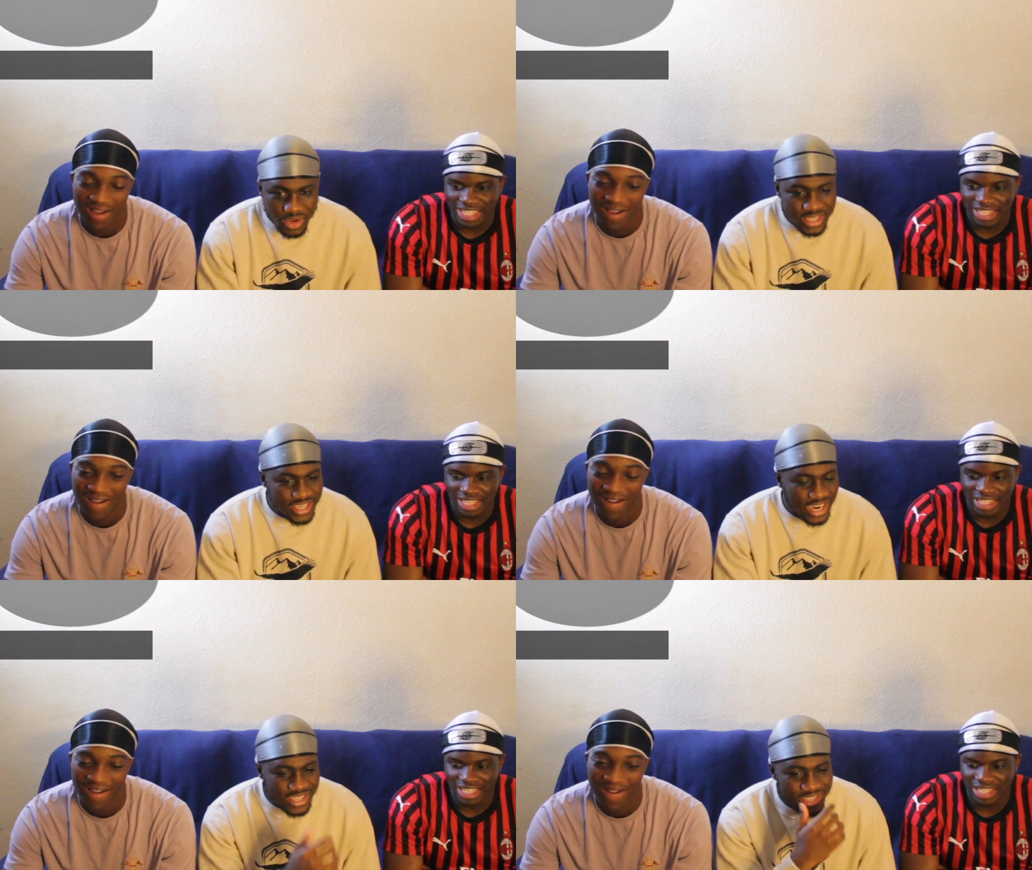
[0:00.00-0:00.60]
Speaker 1: What's he
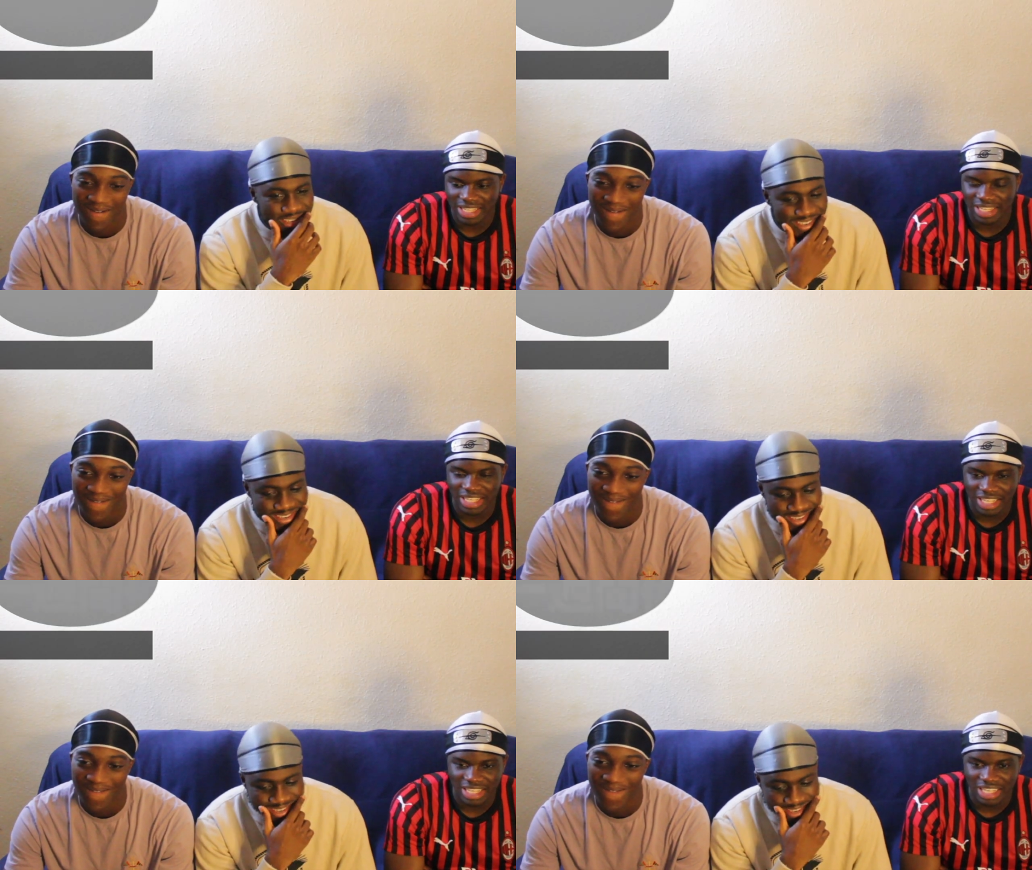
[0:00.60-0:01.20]
trying to
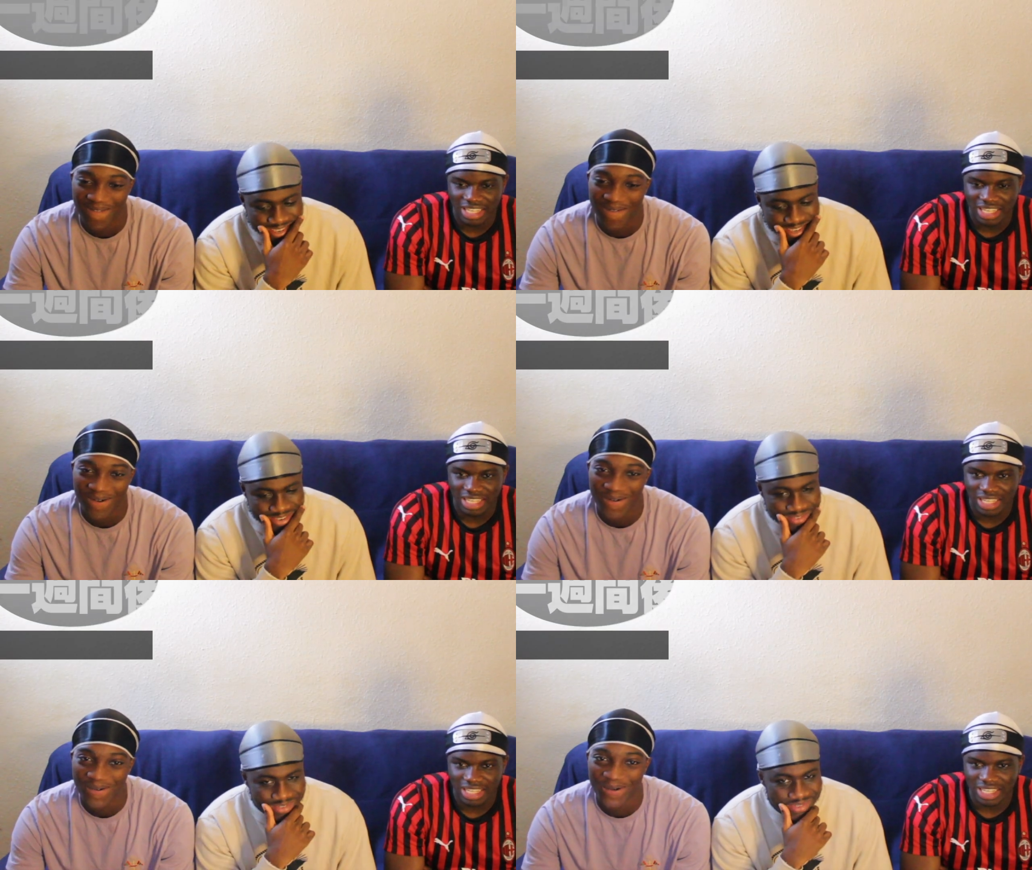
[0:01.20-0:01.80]
do? Uh
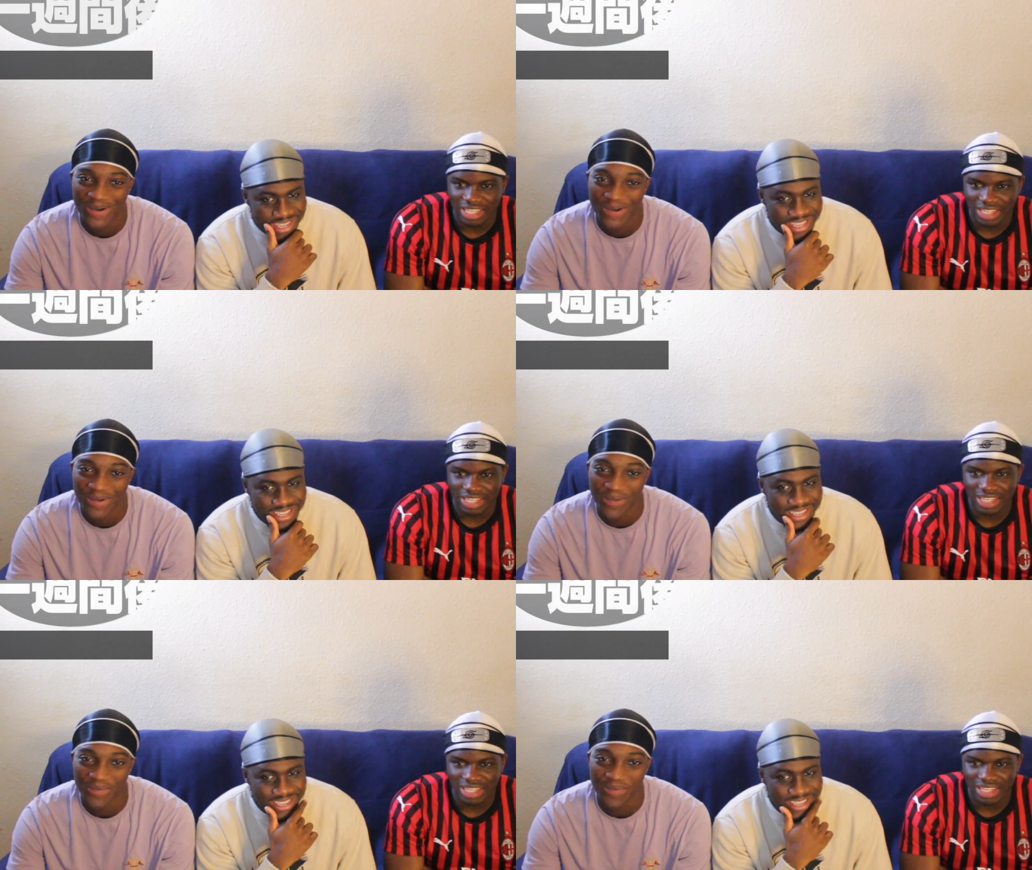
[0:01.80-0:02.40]
oh.
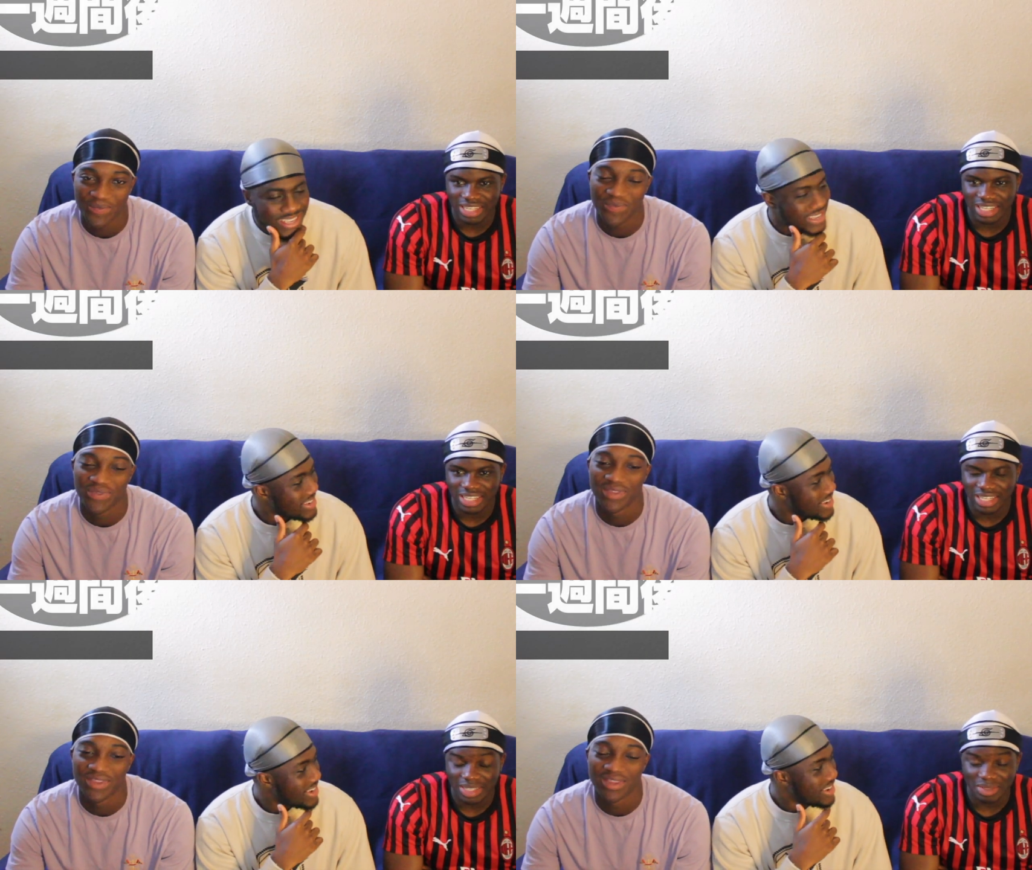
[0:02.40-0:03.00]
Money.
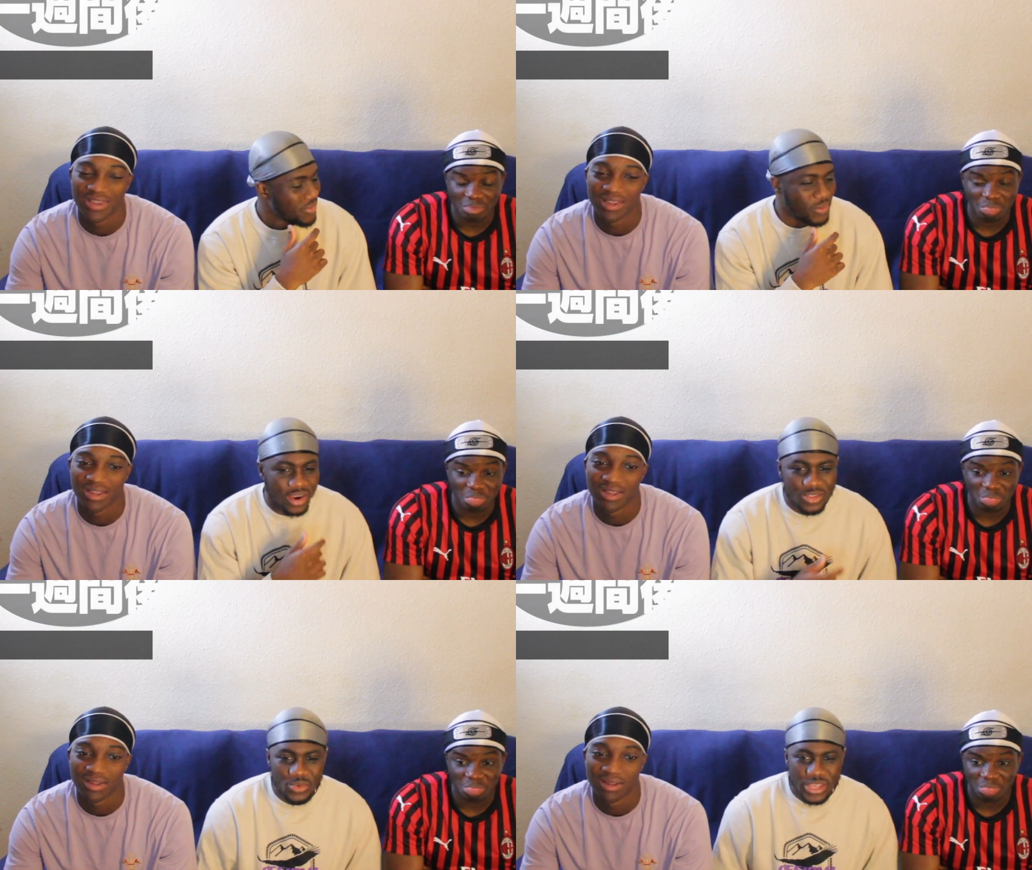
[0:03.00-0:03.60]

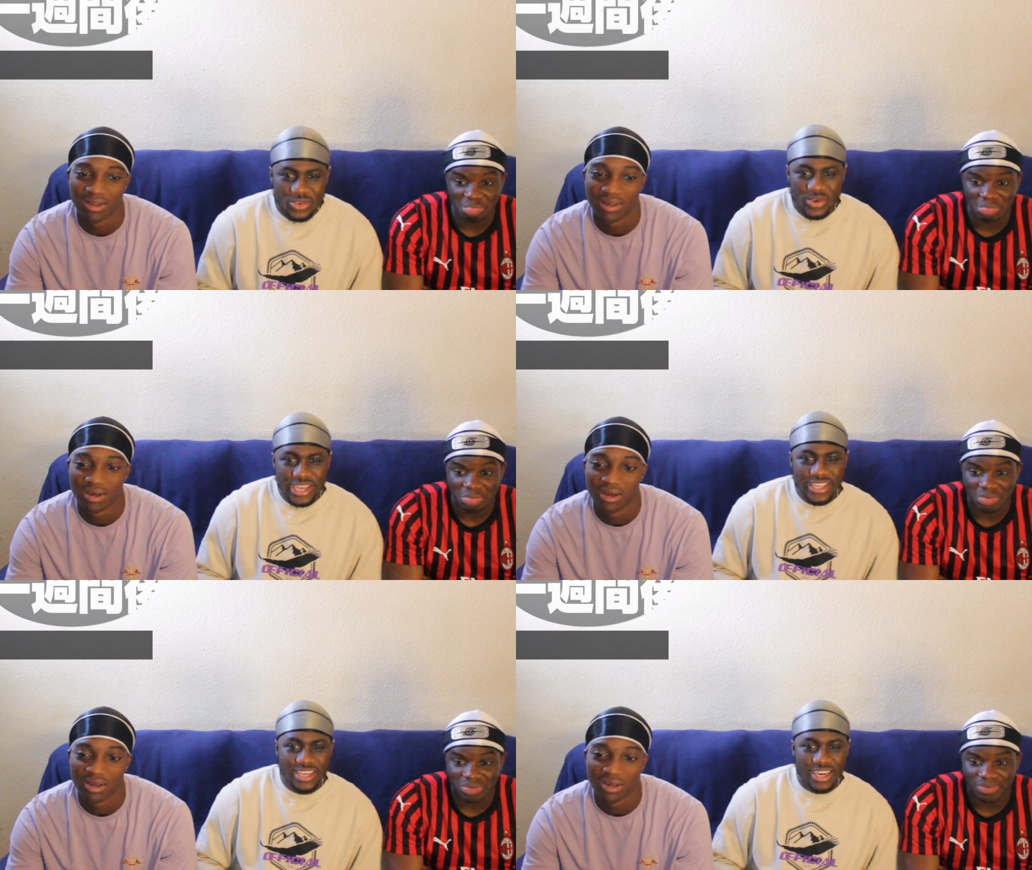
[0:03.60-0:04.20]
One week
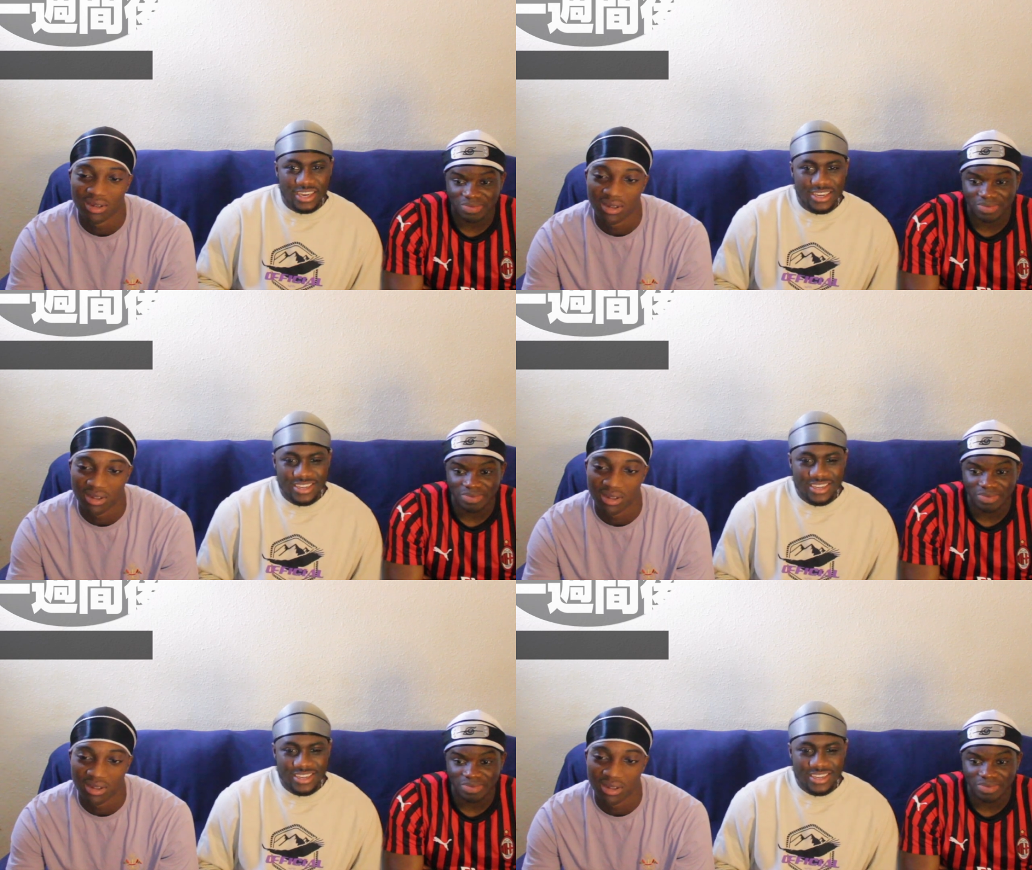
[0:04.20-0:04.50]
later.